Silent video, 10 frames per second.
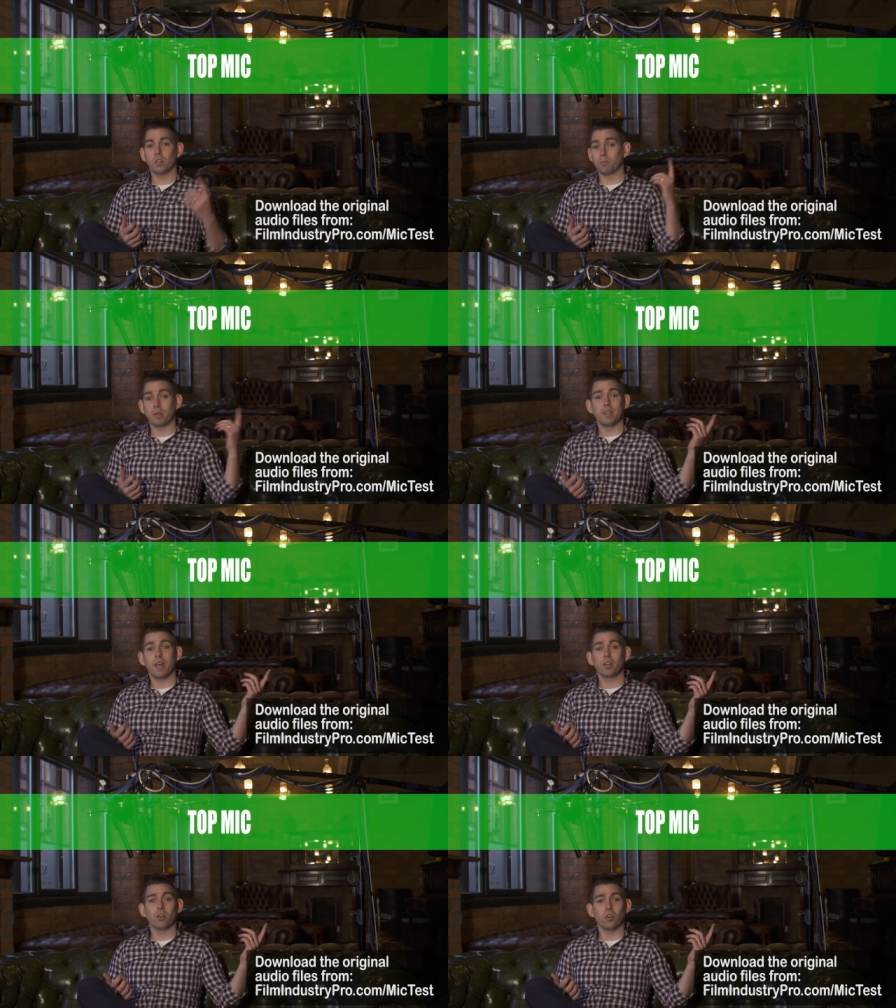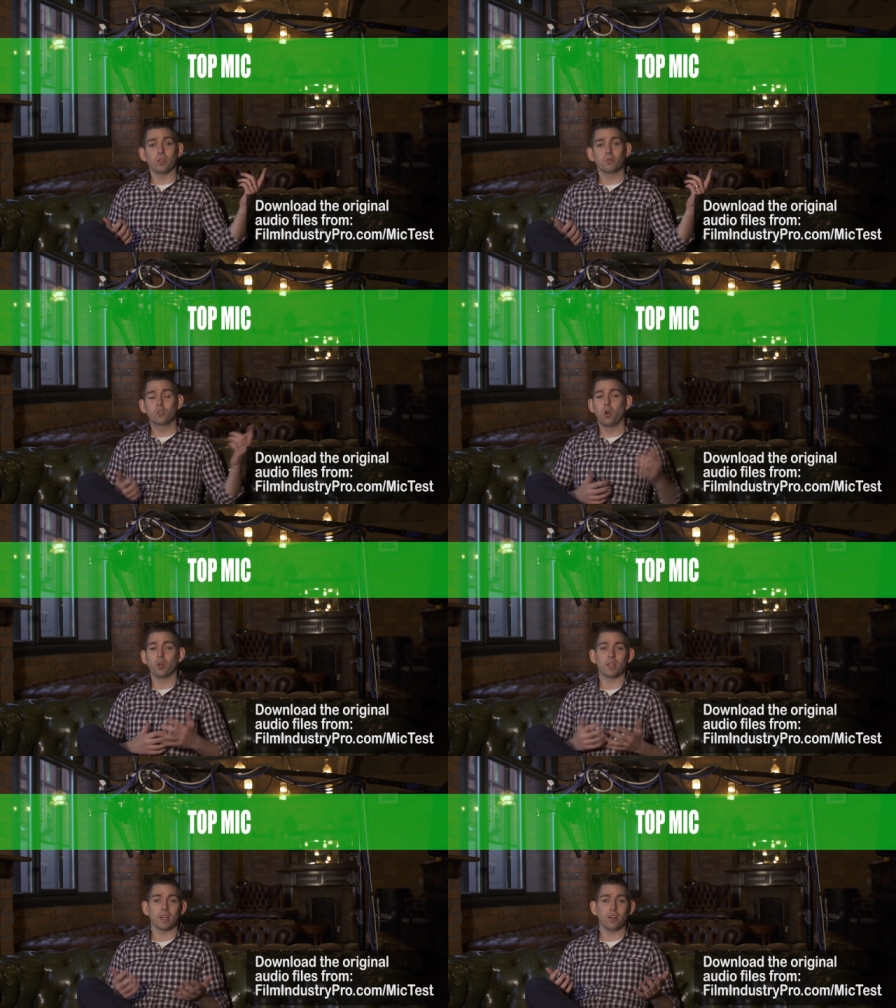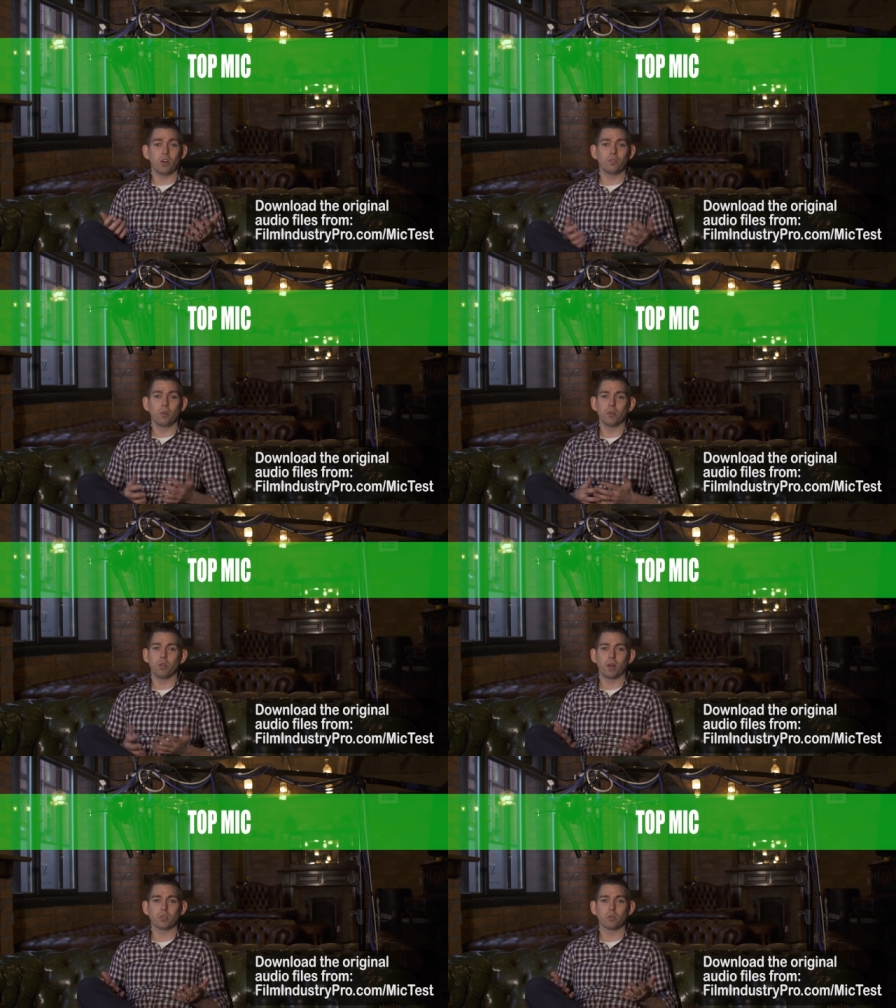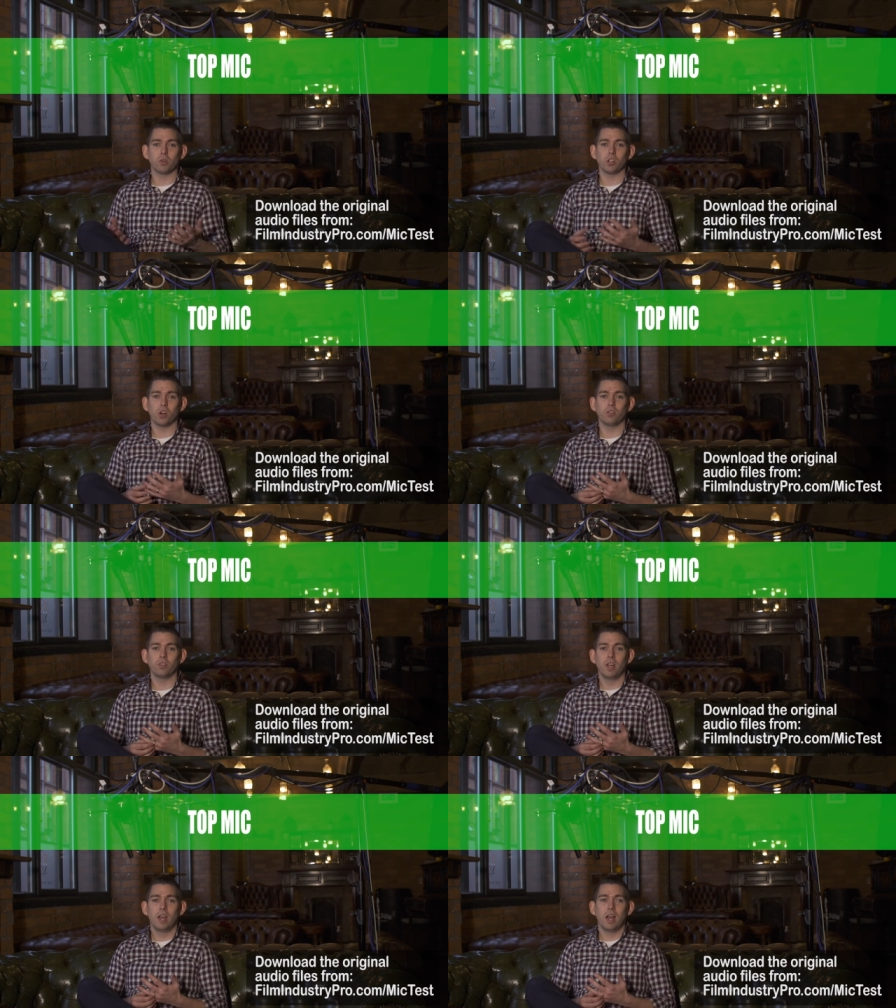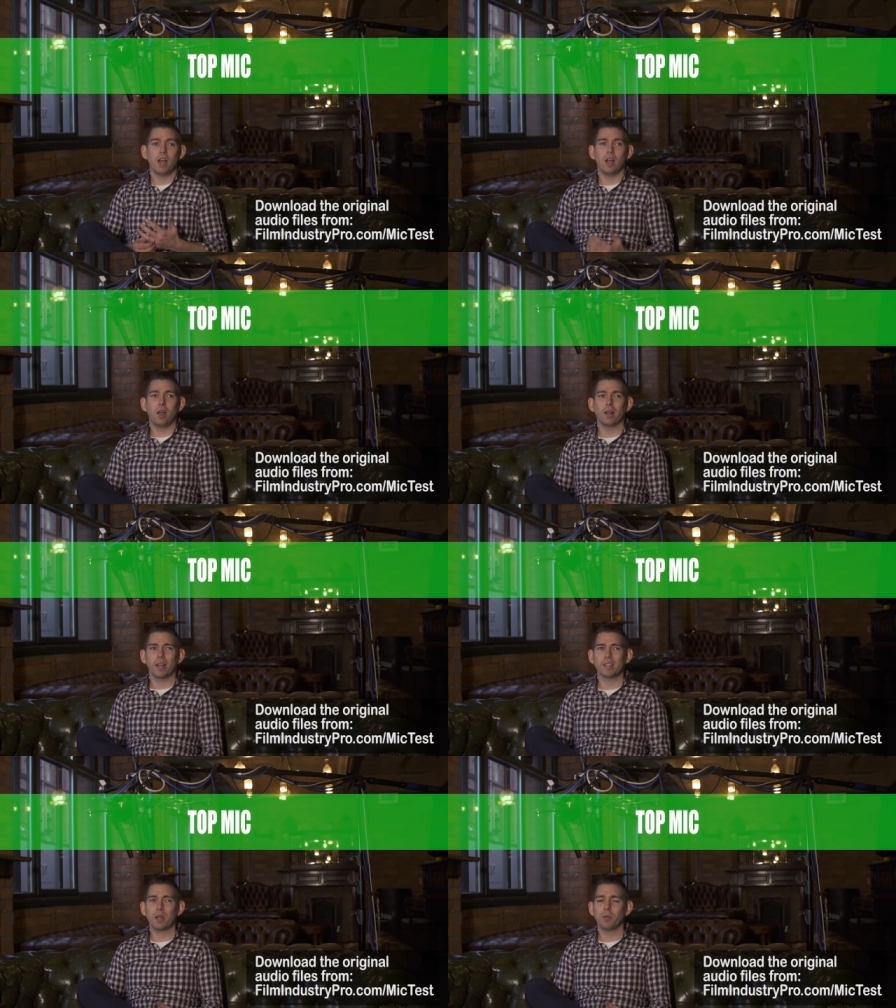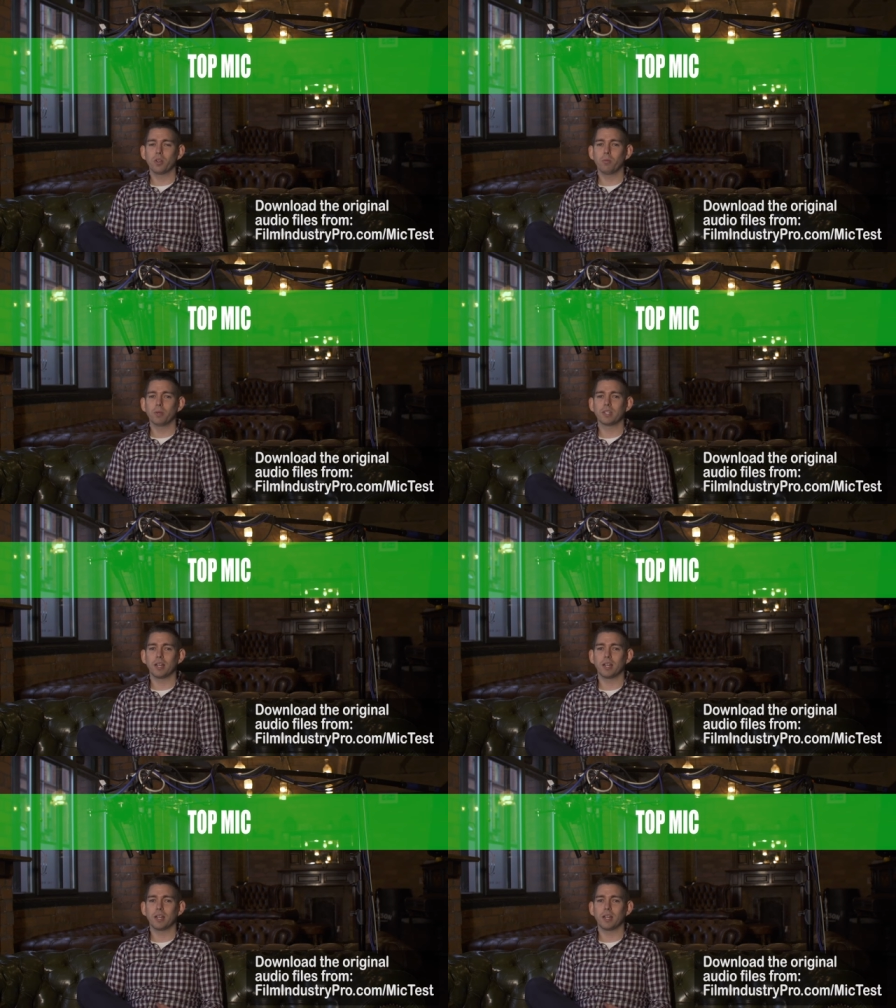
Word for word: just been the aircon on, couldn't get it off, no one knew how to switch it off. Uh, and that's happened a couple of